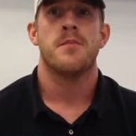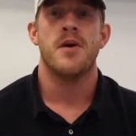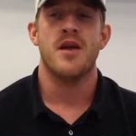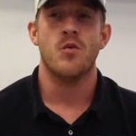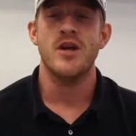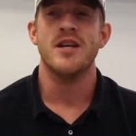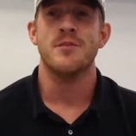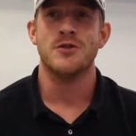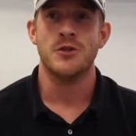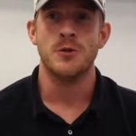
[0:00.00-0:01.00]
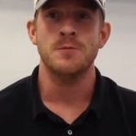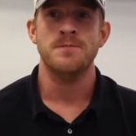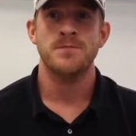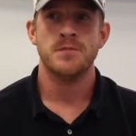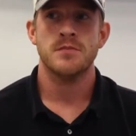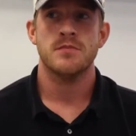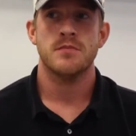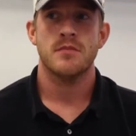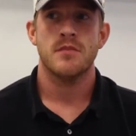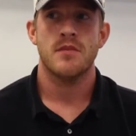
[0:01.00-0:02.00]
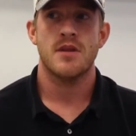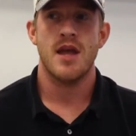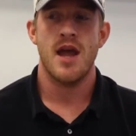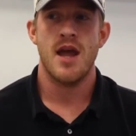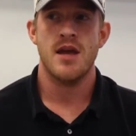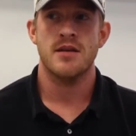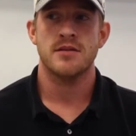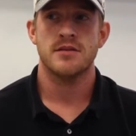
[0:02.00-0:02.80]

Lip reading: But then week number 2, they